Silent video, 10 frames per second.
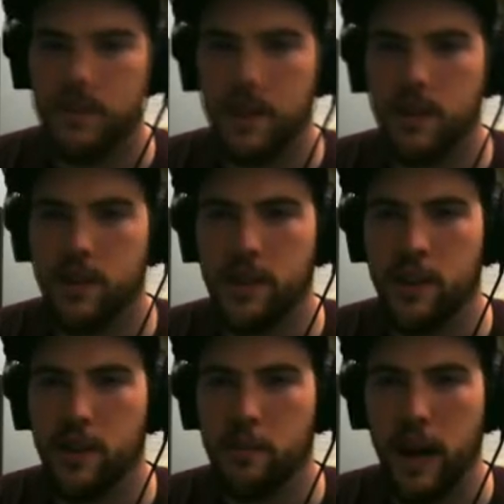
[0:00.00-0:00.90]
You can see
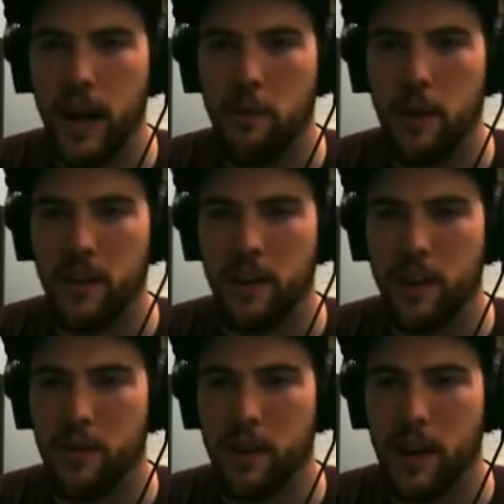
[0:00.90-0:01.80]
on the map here that
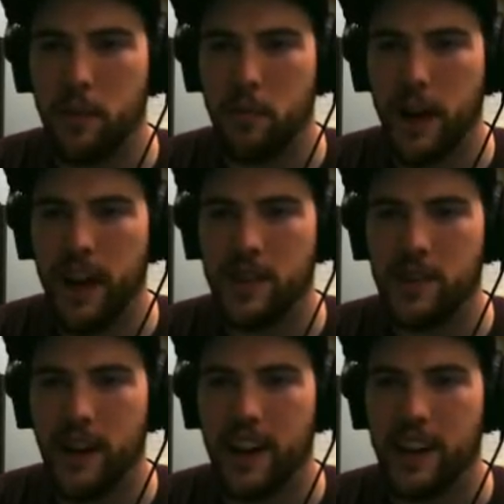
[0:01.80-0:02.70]
I'm kind of
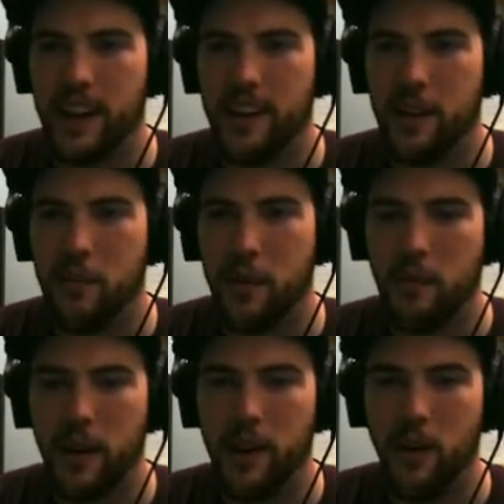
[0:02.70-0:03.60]
backtracking a little bit
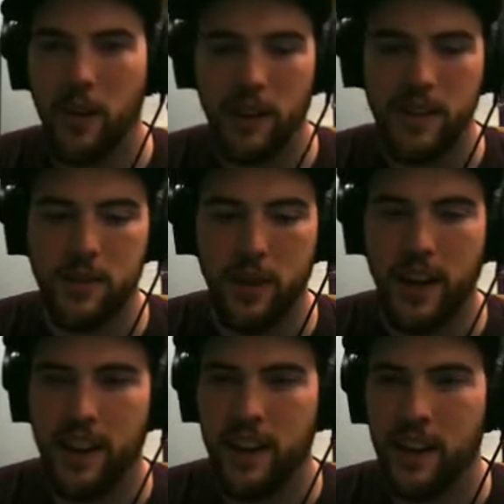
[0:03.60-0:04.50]
by going this
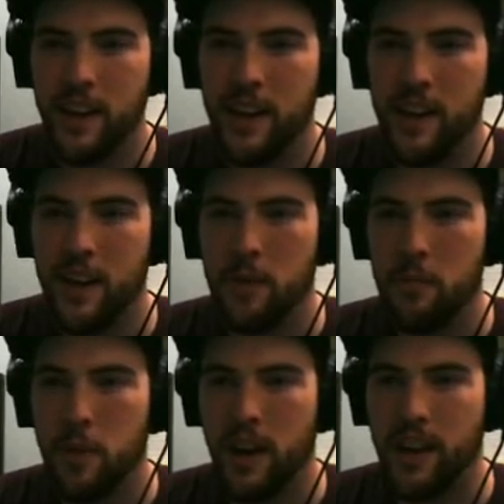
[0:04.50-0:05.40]
way.
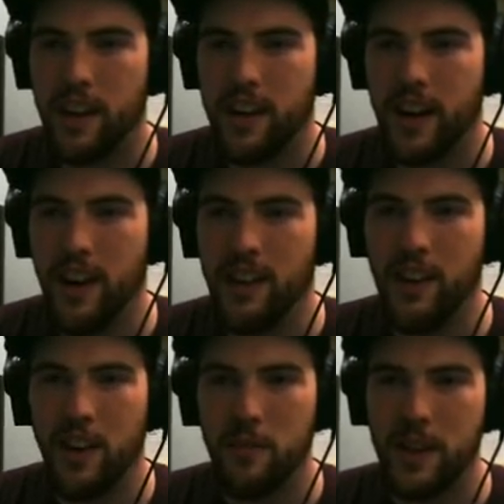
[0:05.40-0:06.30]
But I, I kind of
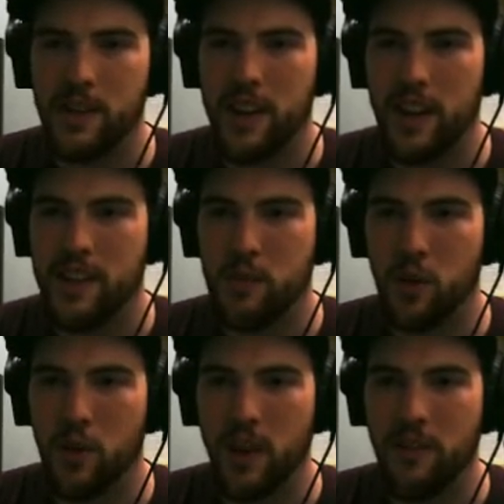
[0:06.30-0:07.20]
gotta make sure I
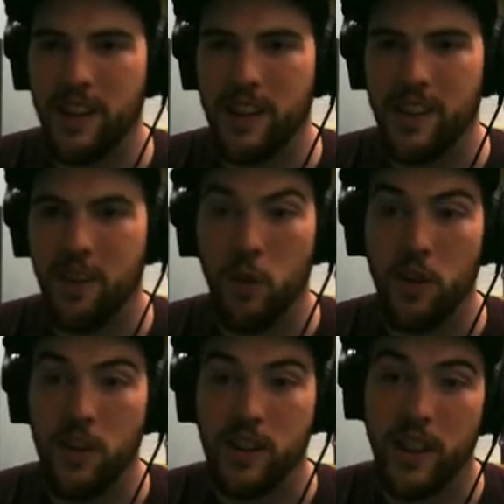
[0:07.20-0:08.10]
explore every
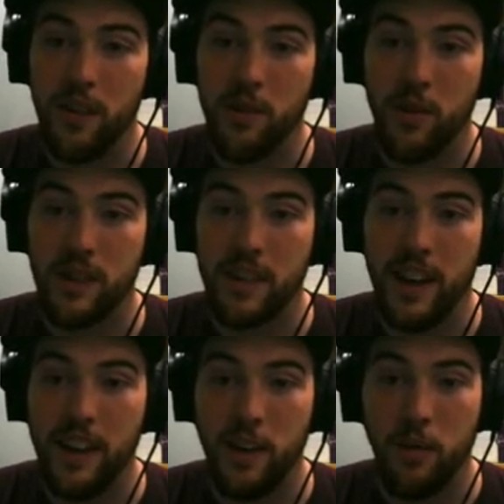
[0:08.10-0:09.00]
corner, because I don't know
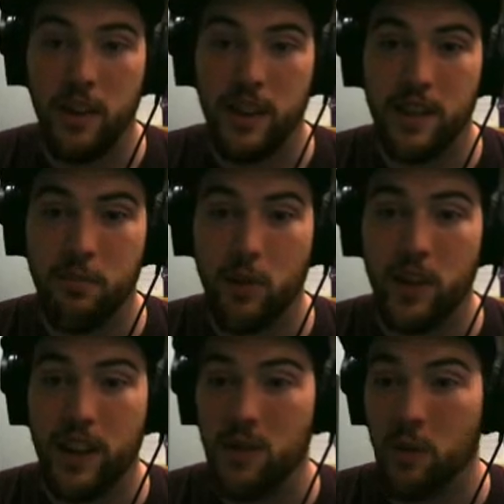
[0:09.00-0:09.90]
exactly what it is I'm
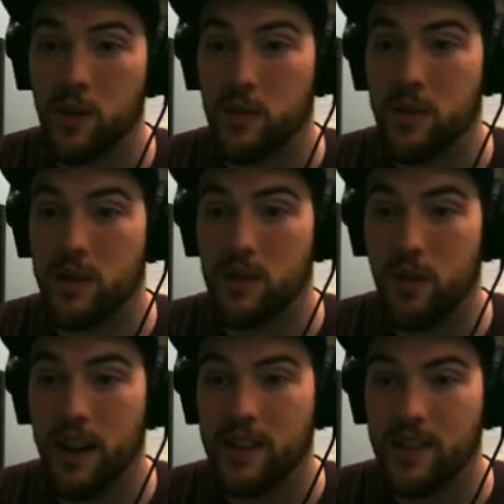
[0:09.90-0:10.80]
working towards with this
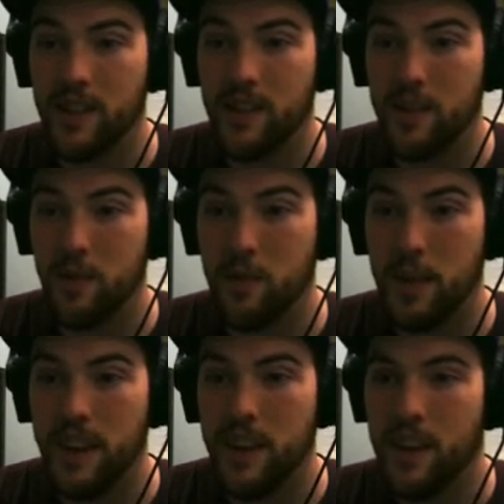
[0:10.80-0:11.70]
quest. It's all new to
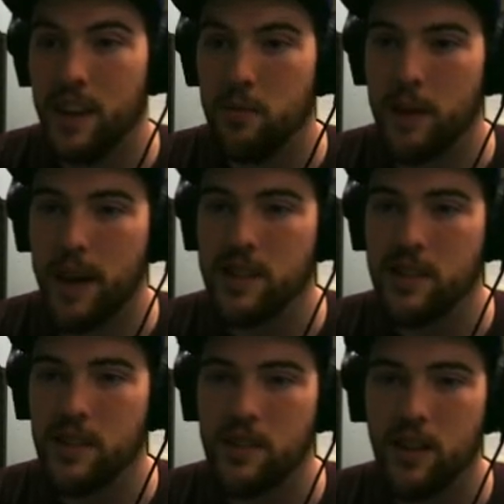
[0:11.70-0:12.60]
me.
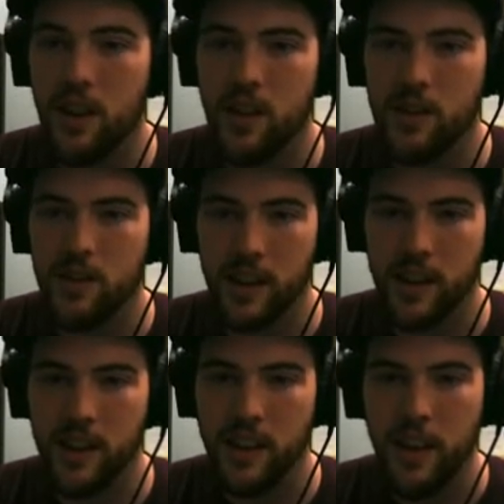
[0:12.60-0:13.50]
Magical Cauldron.